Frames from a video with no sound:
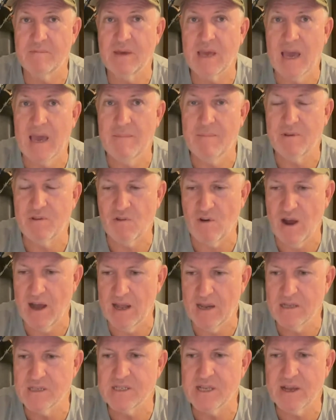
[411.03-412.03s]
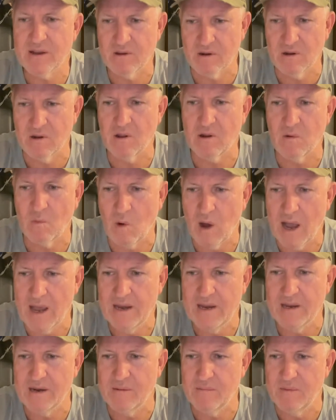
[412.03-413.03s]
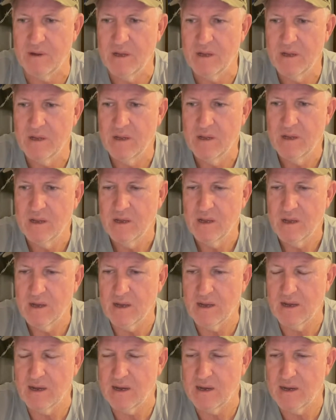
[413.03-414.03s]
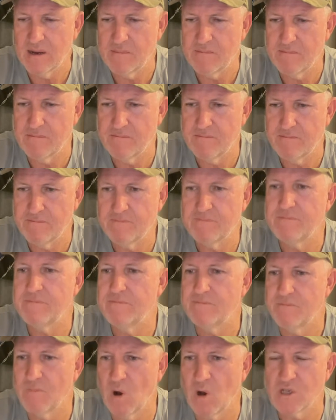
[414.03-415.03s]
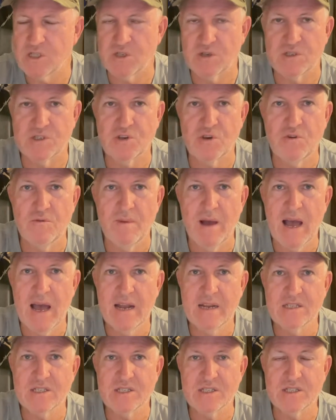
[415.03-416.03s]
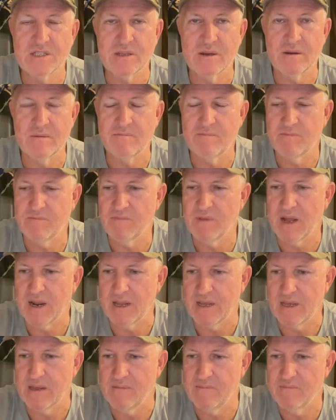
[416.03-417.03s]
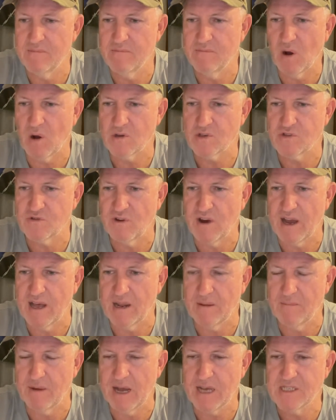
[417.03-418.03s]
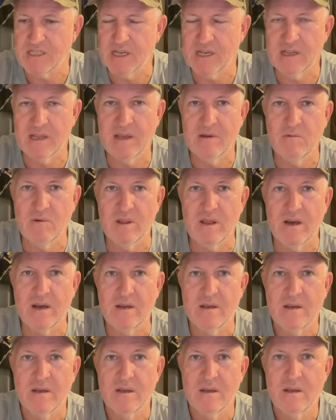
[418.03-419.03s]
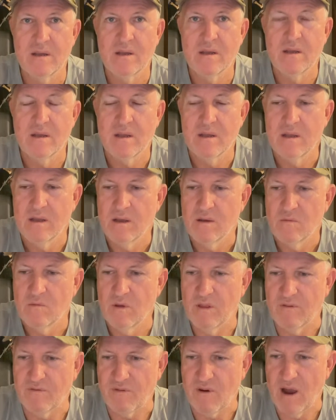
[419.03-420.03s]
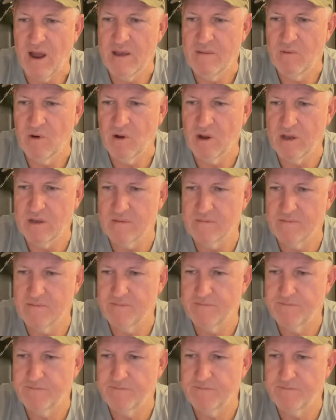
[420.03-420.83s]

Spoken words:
camper trailers. They got a lot of weight in them. Mine's not too bad. It's just a bloody box trailer, basically, with a frame on